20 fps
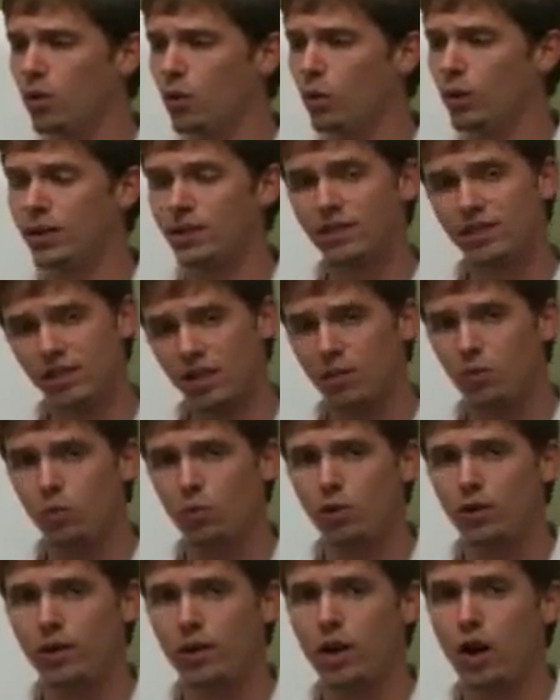When
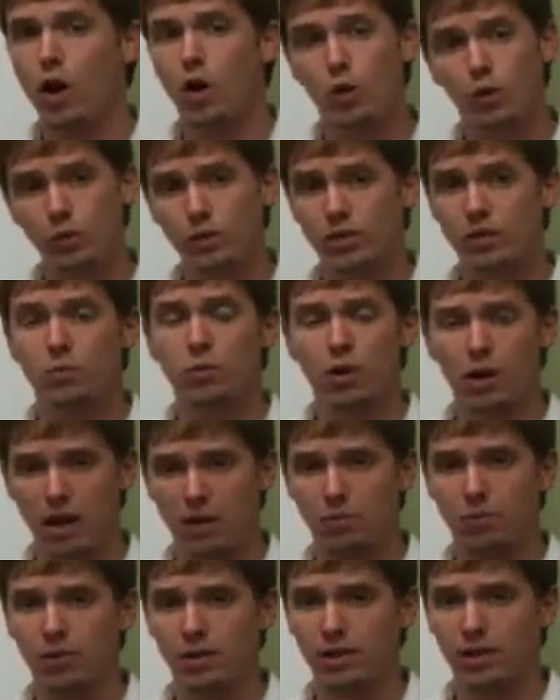someone owns a
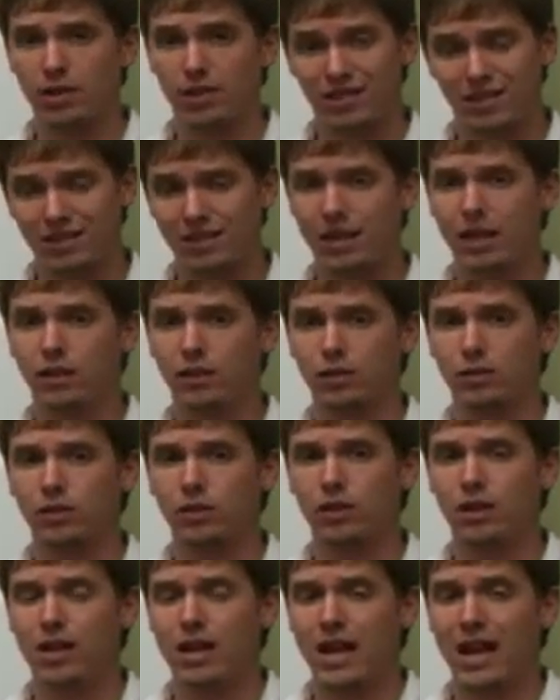property, a
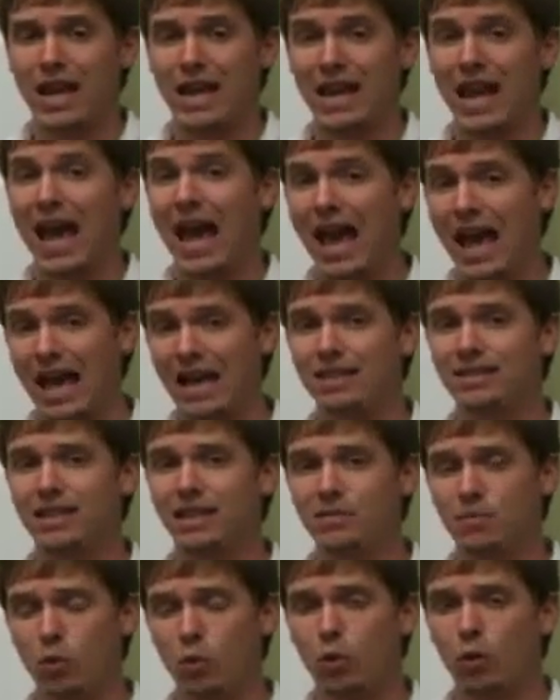seller, and has
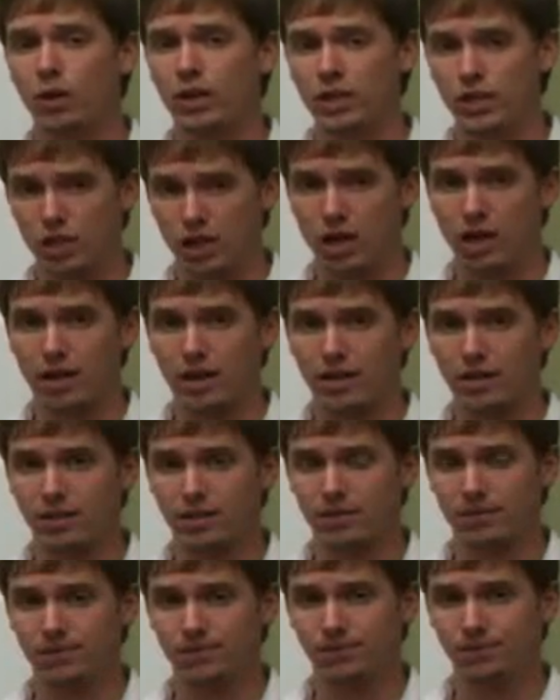a mortgage on it,
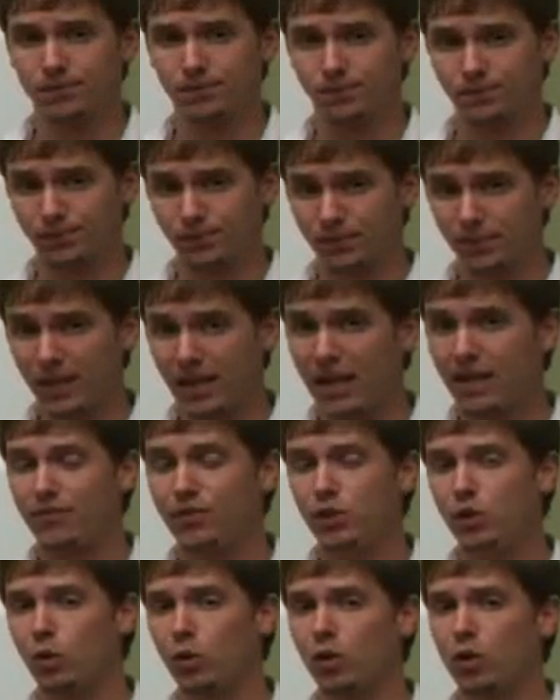
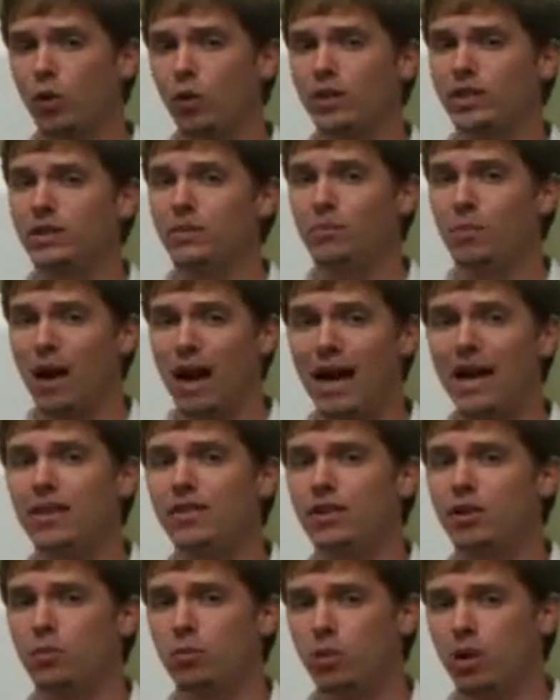if you were going to buy
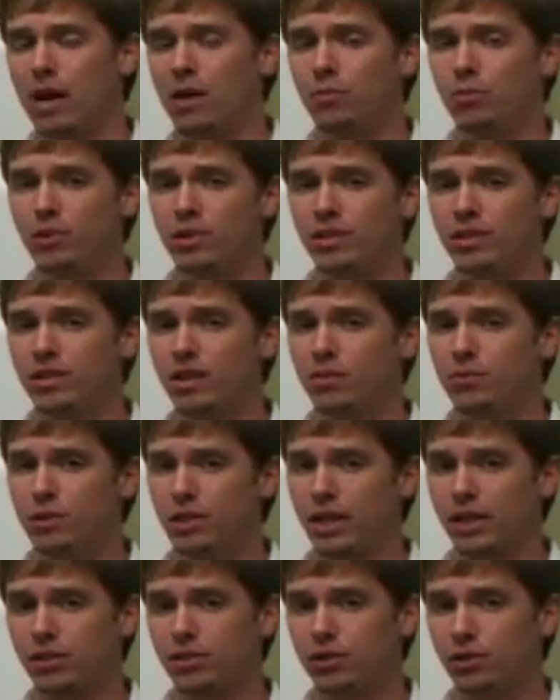their property
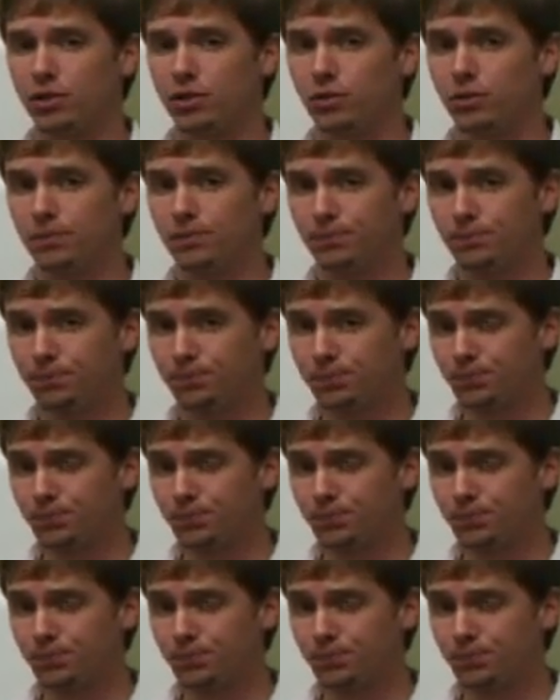subject to,